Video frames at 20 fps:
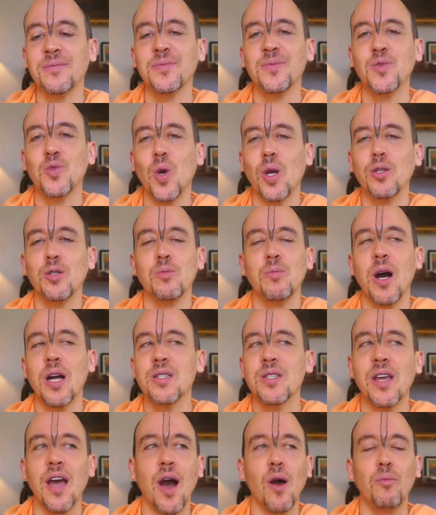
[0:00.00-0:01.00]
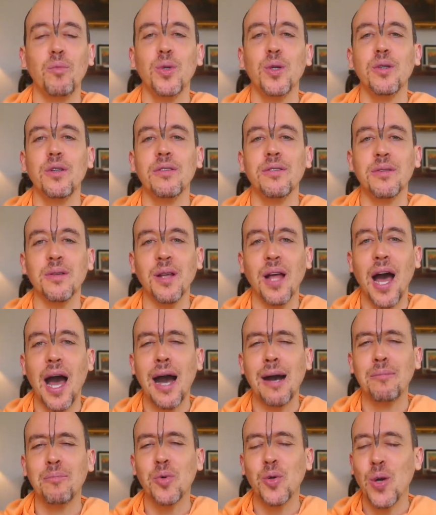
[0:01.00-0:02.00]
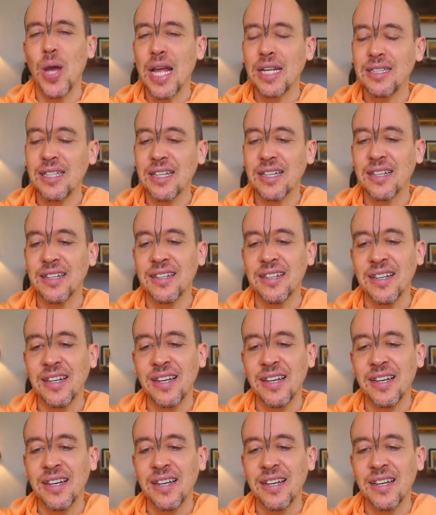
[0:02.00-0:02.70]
Try to imagine how beautiful, how poetic,